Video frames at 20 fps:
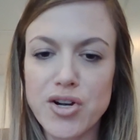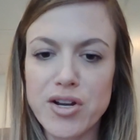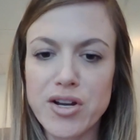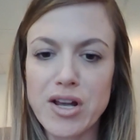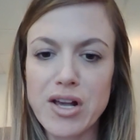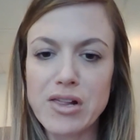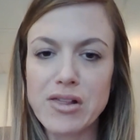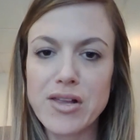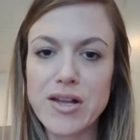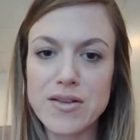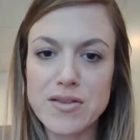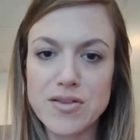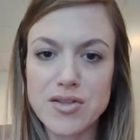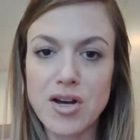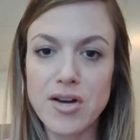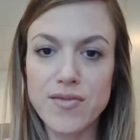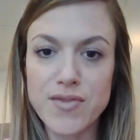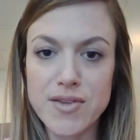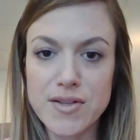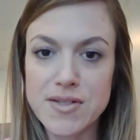going to cleanse
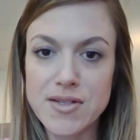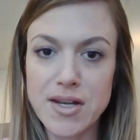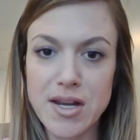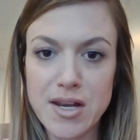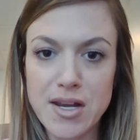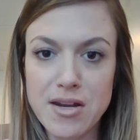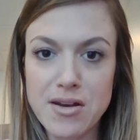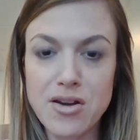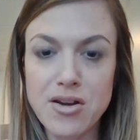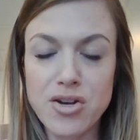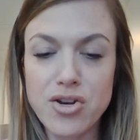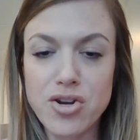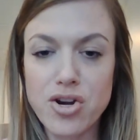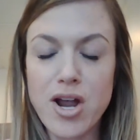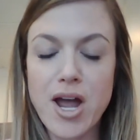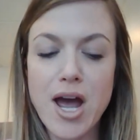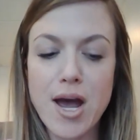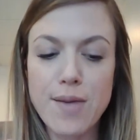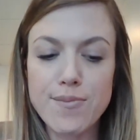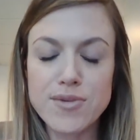off the skin and your
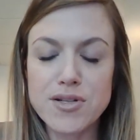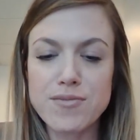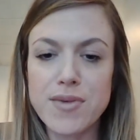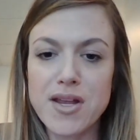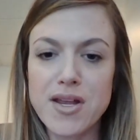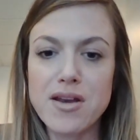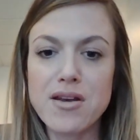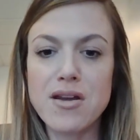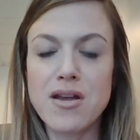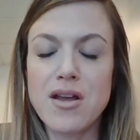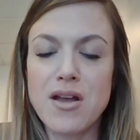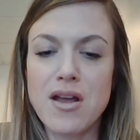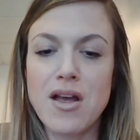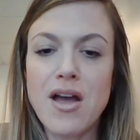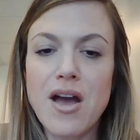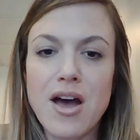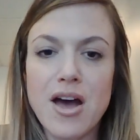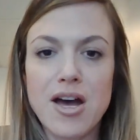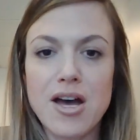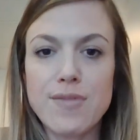abdomen
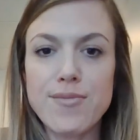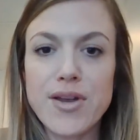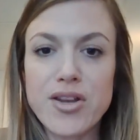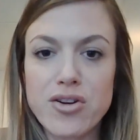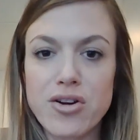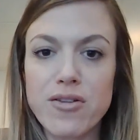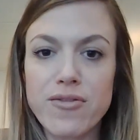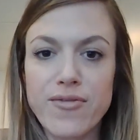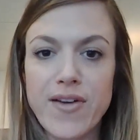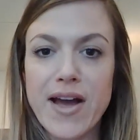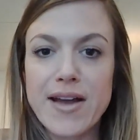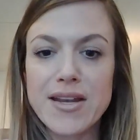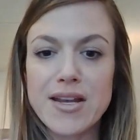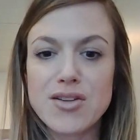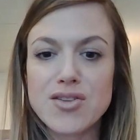um, and your fatty